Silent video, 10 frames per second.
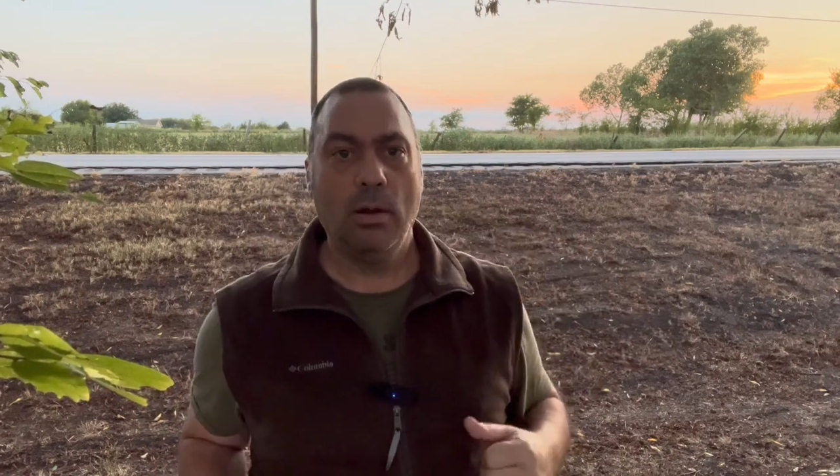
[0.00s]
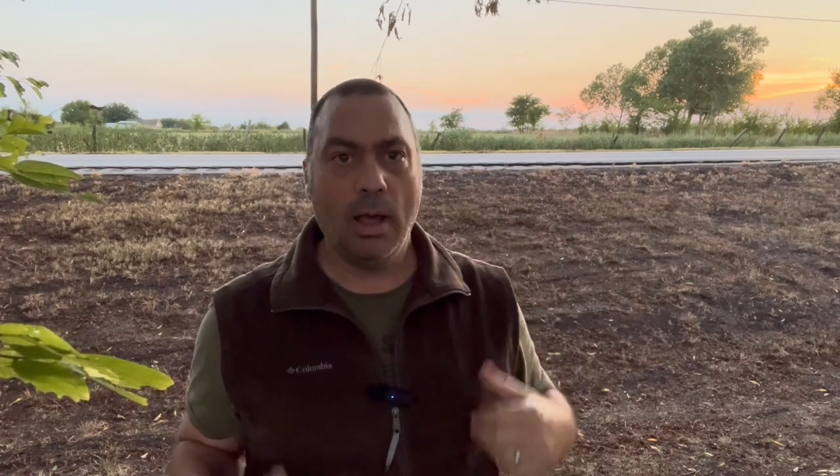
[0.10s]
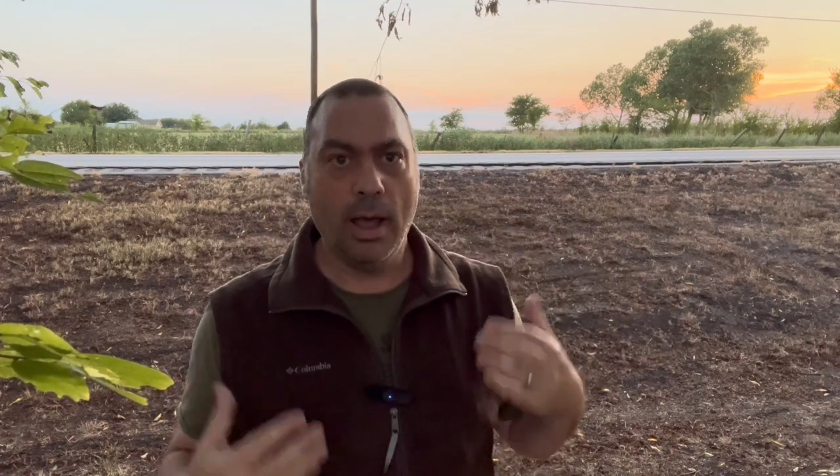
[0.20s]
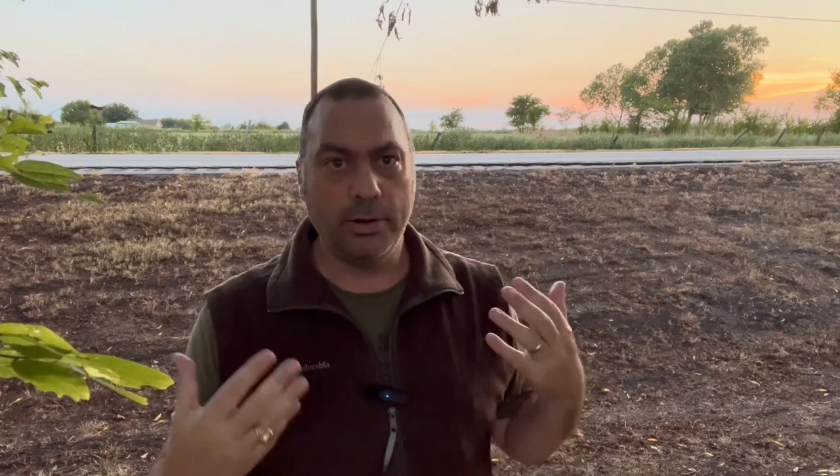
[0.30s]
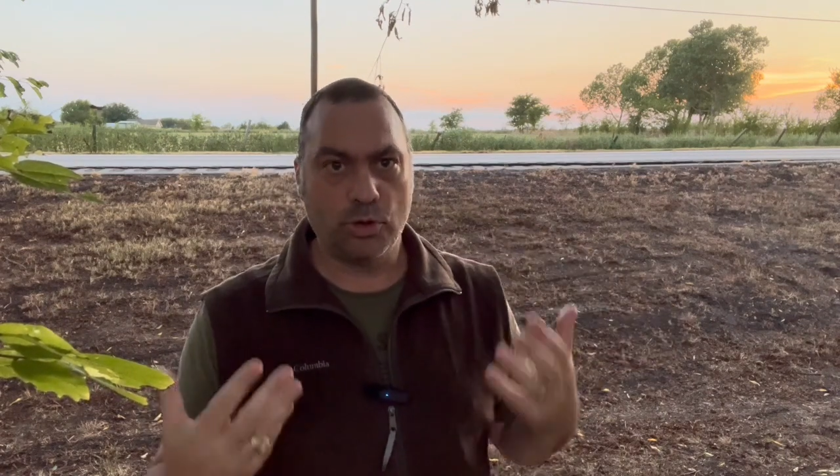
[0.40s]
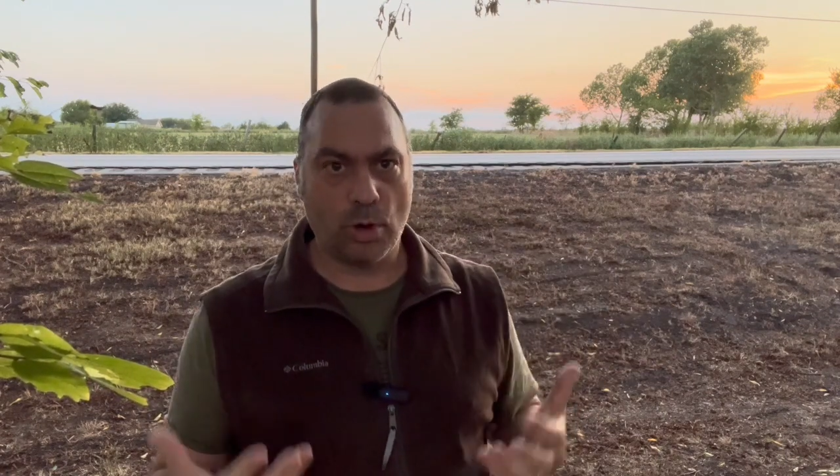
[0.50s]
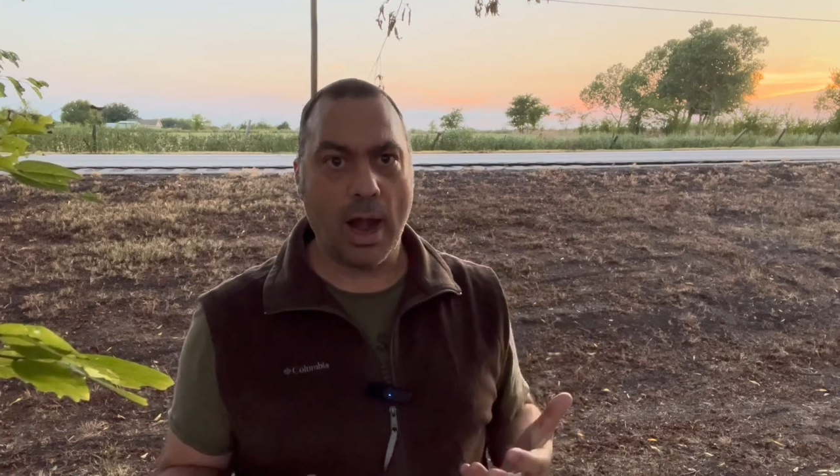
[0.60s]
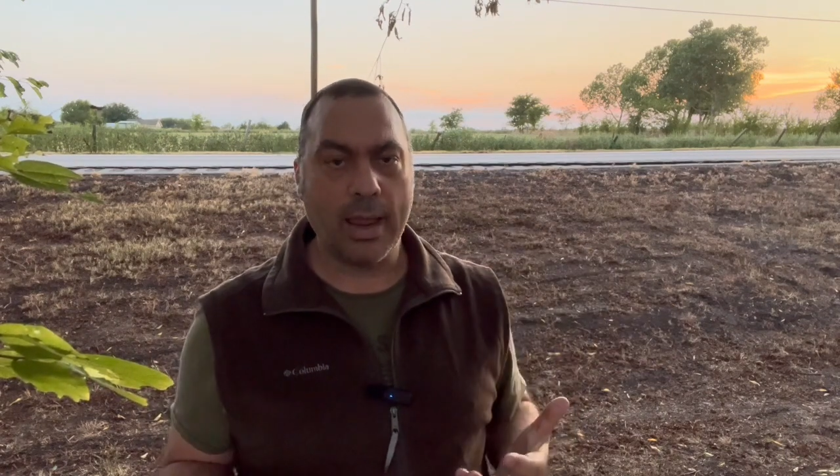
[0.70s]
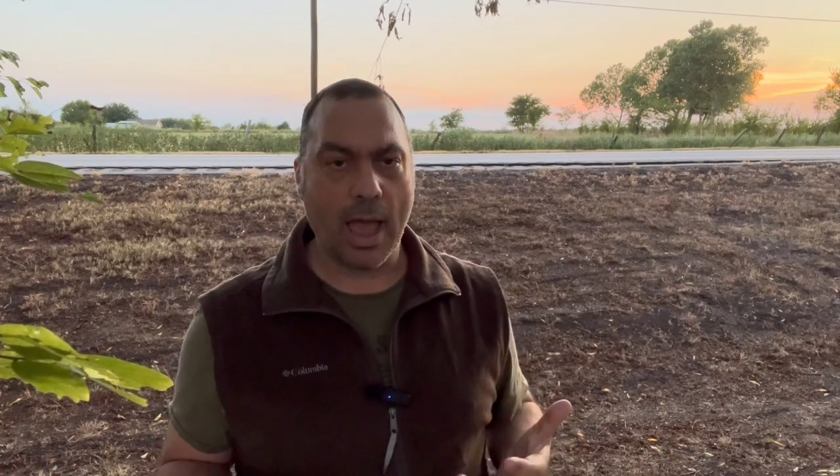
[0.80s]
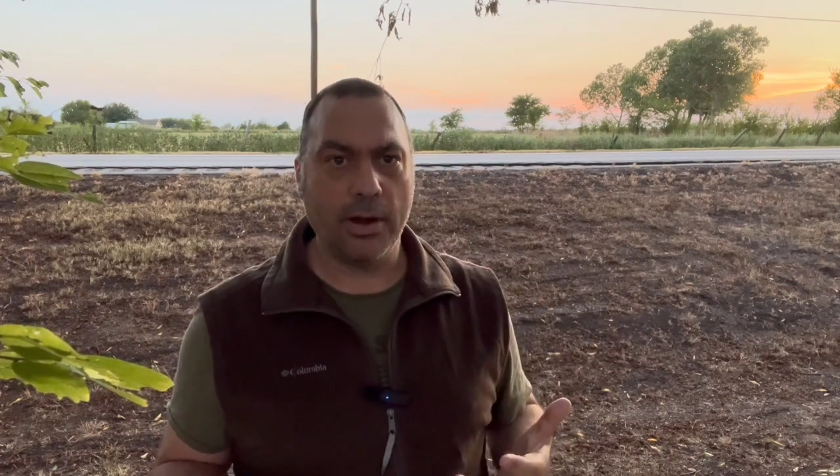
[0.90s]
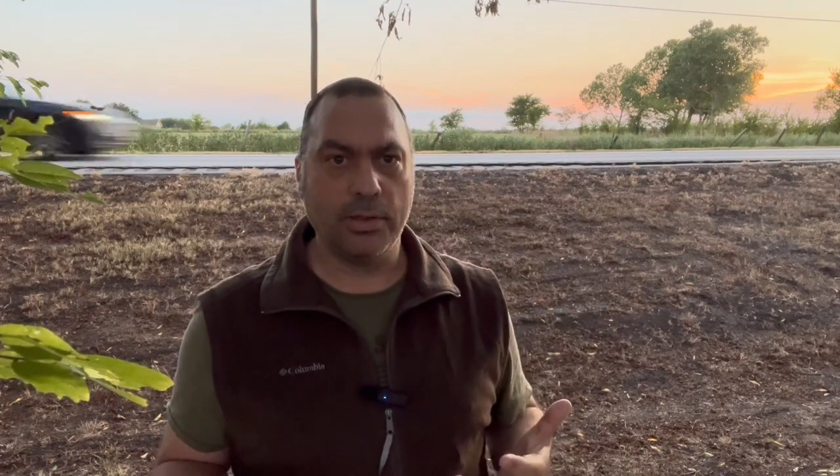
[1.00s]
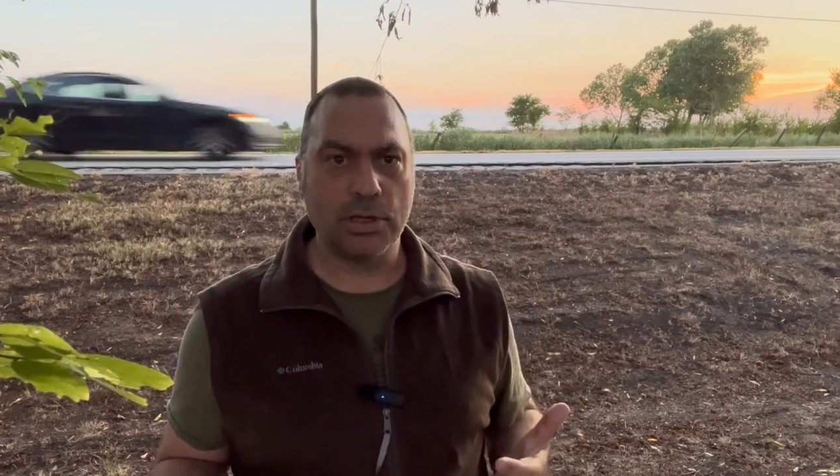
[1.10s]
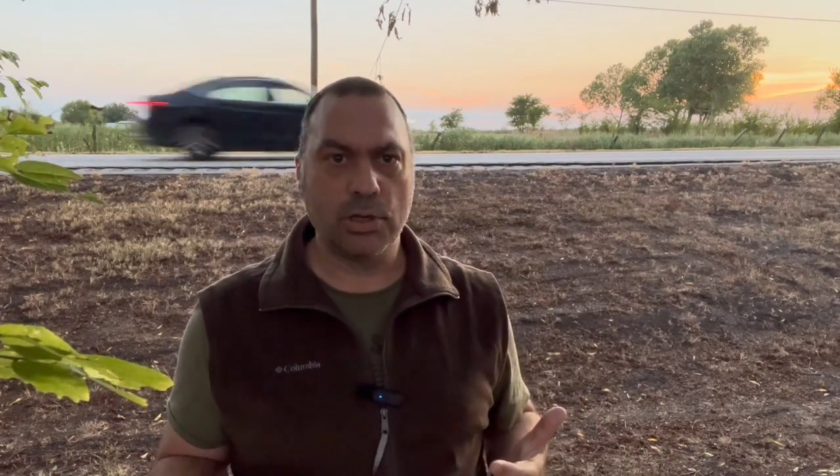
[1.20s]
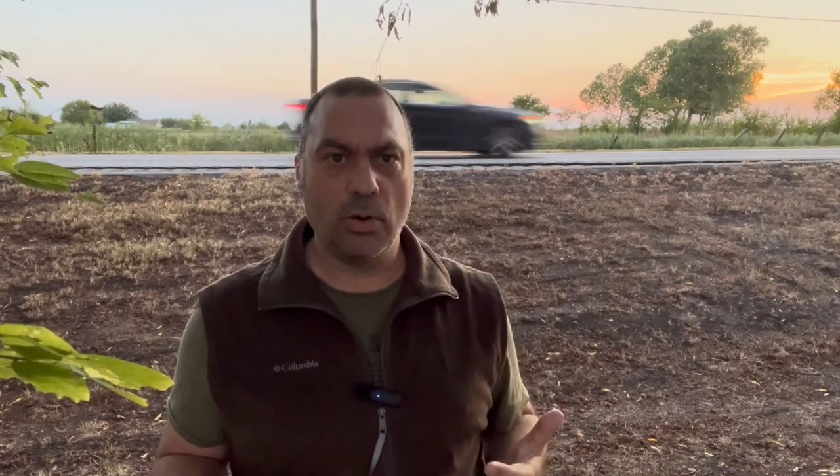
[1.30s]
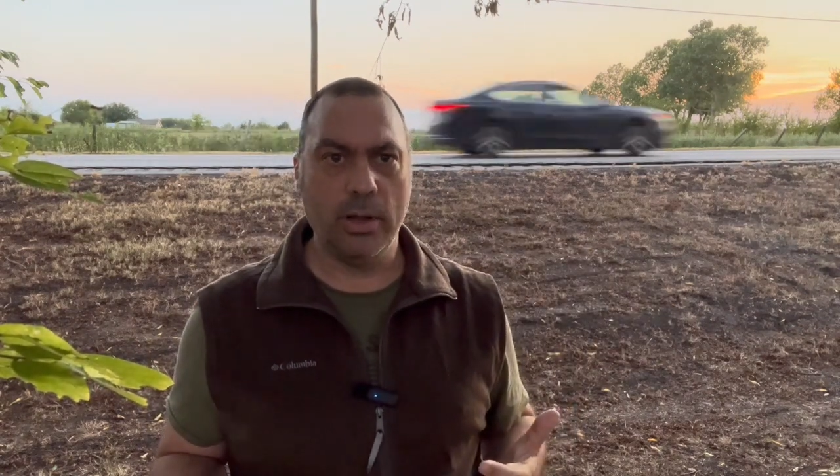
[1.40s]
uh, drying out of the
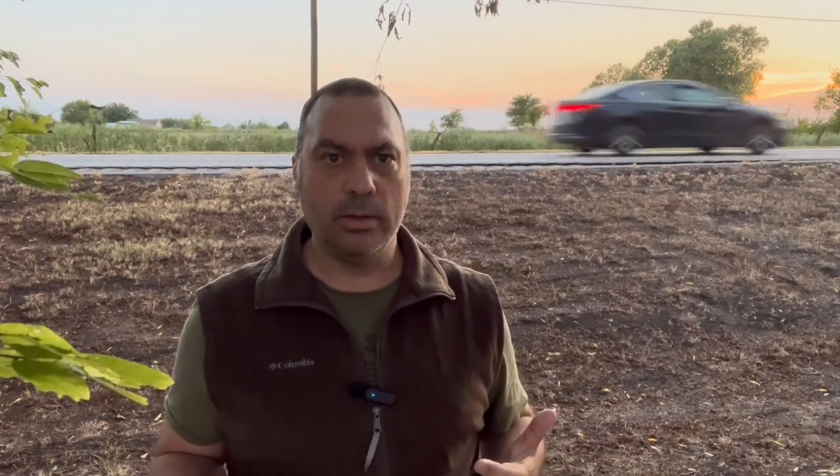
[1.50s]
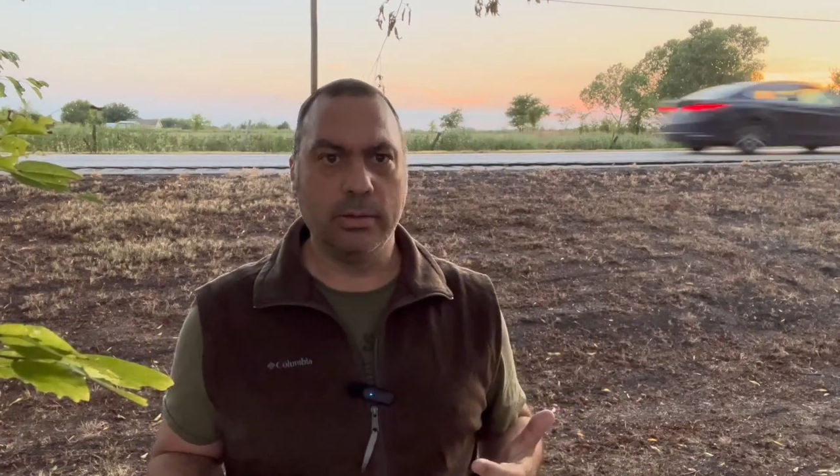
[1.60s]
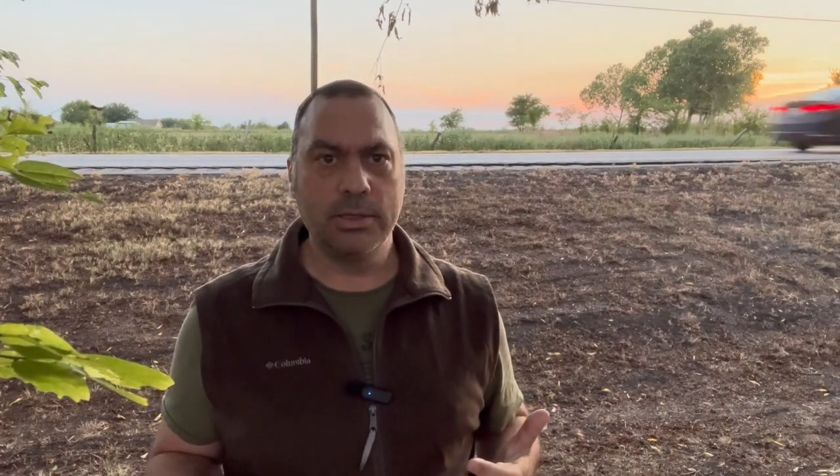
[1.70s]
soil,